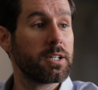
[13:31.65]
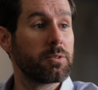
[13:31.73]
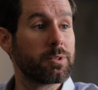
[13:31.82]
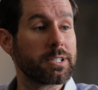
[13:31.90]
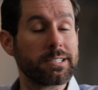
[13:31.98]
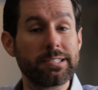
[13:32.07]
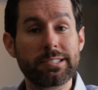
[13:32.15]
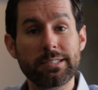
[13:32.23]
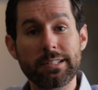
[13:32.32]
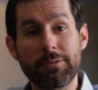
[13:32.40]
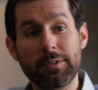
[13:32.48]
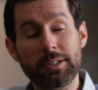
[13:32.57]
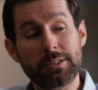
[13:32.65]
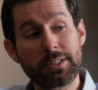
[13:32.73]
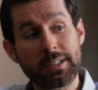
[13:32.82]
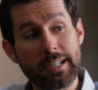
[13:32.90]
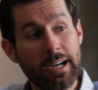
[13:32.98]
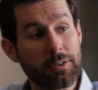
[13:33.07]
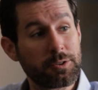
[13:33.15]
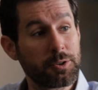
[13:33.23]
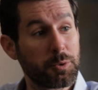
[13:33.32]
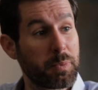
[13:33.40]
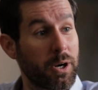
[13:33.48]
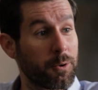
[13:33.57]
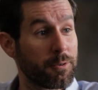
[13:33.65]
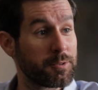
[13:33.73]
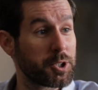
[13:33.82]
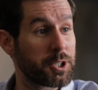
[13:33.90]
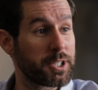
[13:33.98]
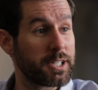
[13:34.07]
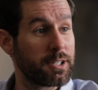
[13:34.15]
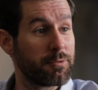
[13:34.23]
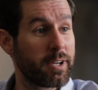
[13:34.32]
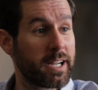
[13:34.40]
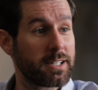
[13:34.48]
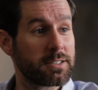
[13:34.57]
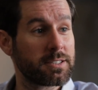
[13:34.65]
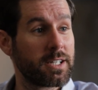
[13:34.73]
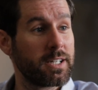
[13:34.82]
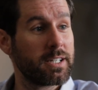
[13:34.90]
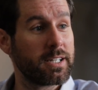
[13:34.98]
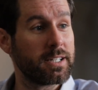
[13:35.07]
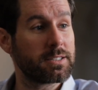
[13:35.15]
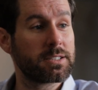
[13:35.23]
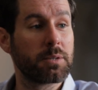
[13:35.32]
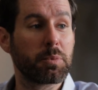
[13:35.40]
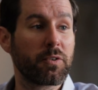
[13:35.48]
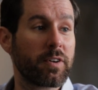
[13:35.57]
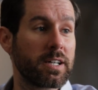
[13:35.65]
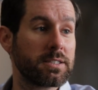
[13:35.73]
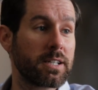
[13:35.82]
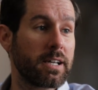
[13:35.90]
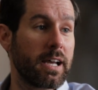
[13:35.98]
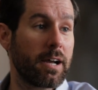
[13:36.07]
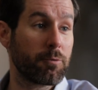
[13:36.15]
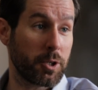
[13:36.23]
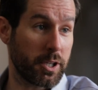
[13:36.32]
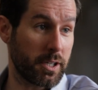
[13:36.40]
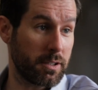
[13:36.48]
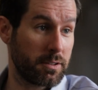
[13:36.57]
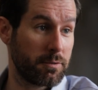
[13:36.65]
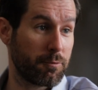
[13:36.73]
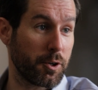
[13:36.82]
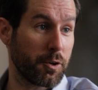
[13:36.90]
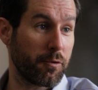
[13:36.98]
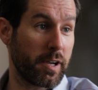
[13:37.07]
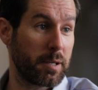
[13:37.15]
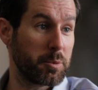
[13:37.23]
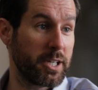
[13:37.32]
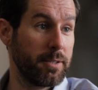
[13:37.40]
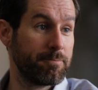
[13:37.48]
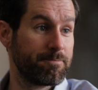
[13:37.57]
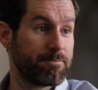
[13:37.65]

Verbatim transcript: Whereas if you sit down and do the power of attorney in advance, it simplifies everything for your family.